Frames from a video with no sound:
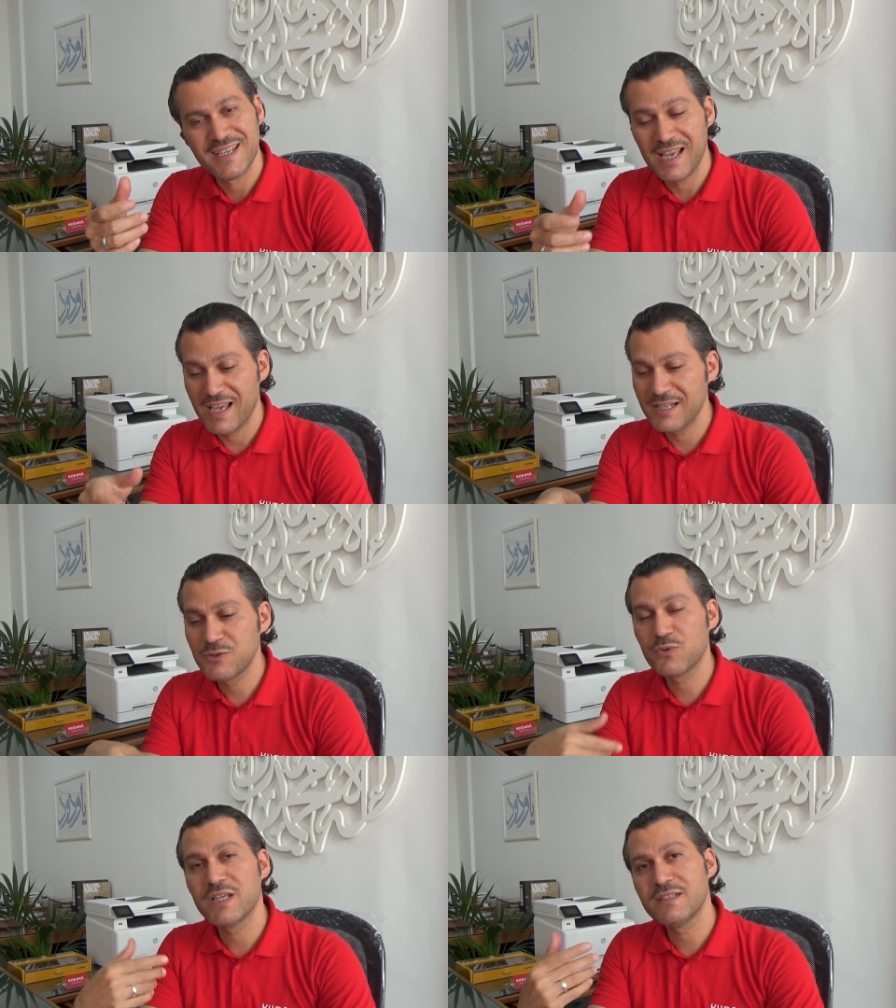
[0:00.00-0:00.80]
and
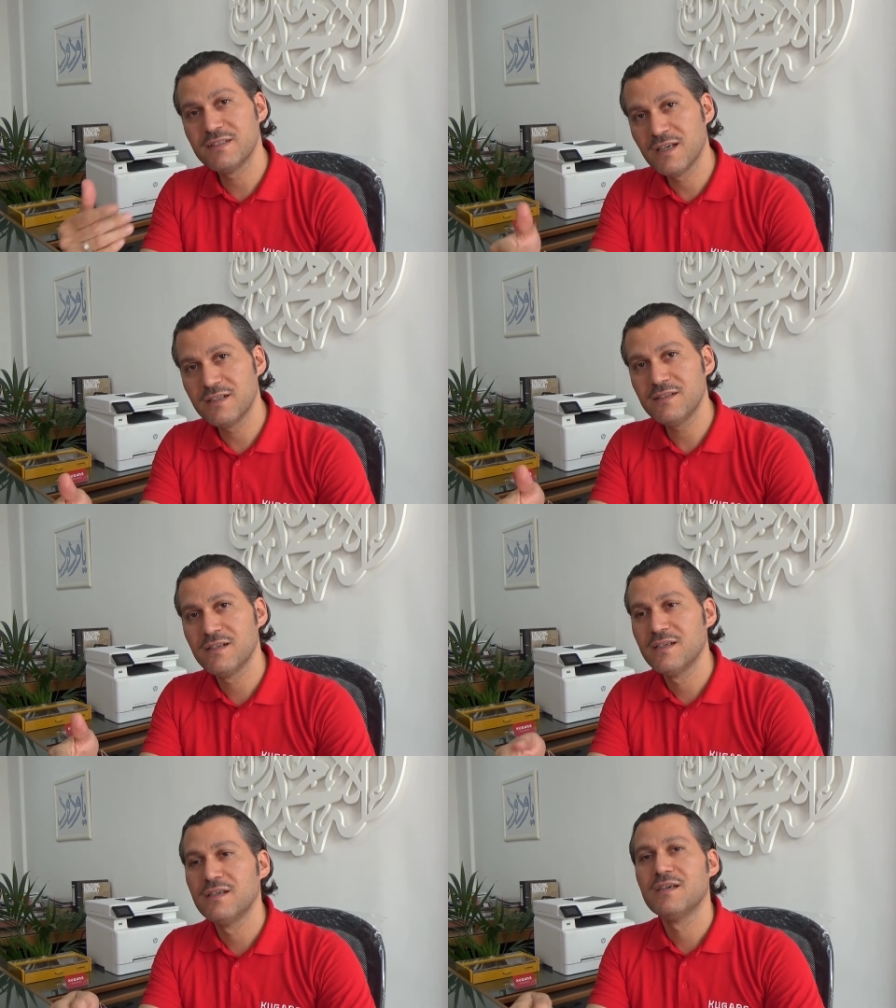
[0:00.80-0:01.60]
to get it done
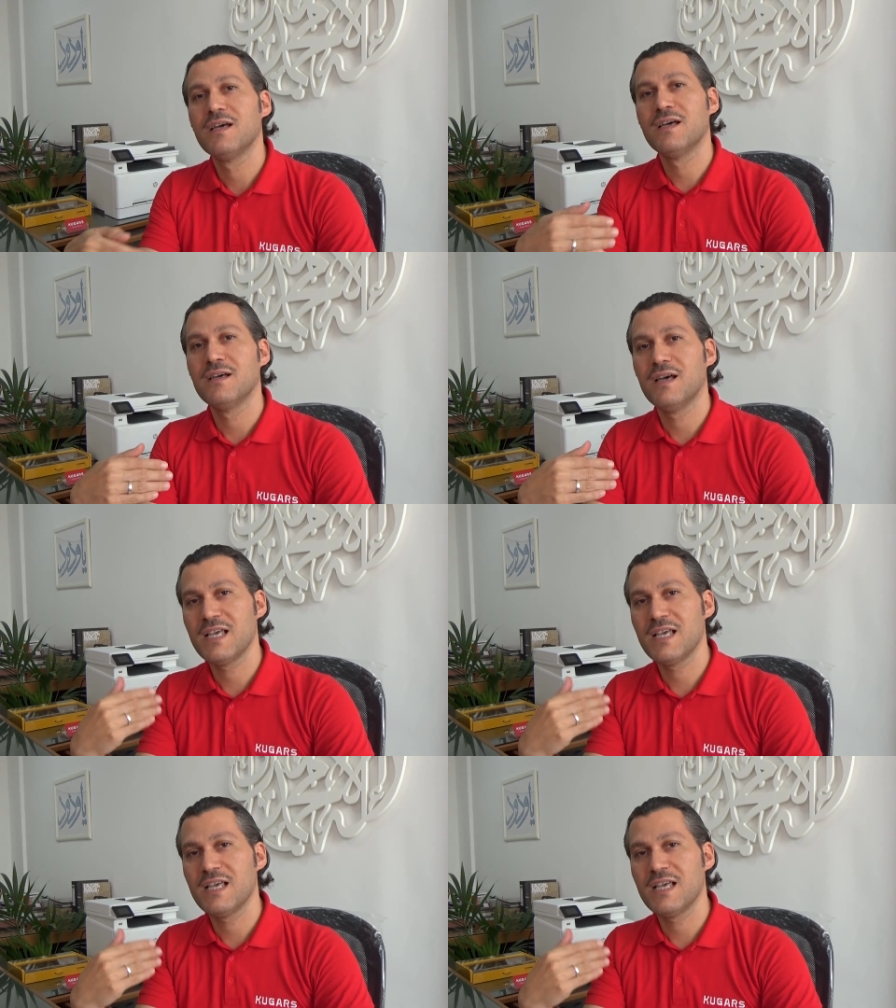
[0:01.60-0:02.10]
uh,